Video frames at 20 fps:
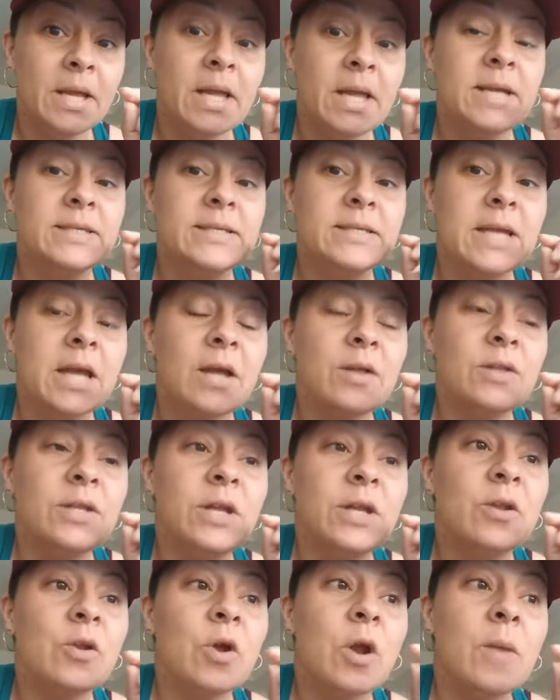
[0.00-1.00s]
Sound
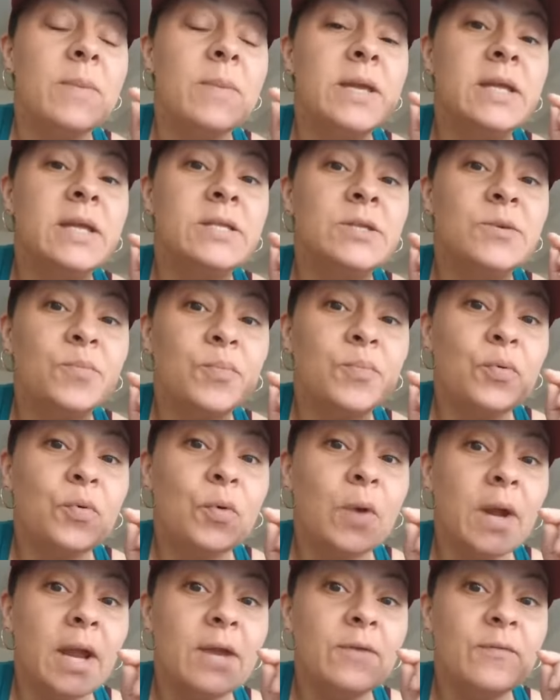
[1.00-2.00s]
the alarm. Begin to
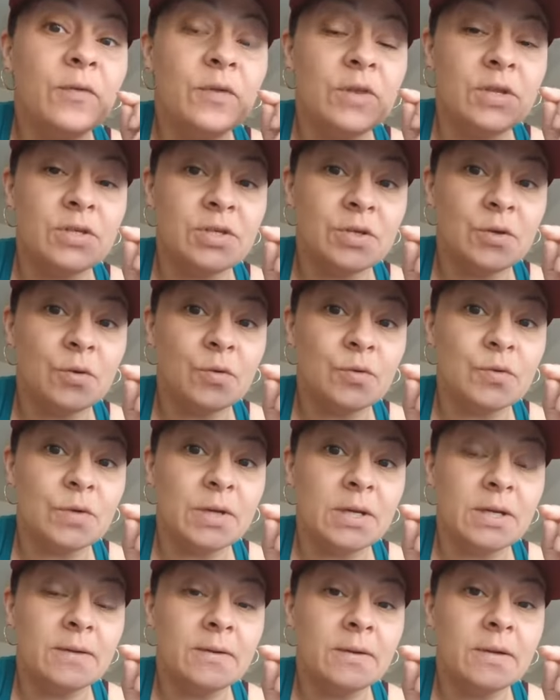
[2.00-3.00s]
pray for the
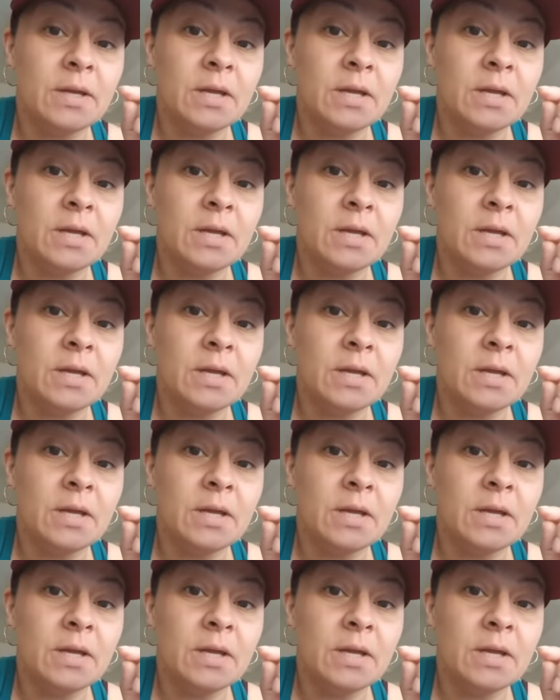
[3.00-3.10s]
children.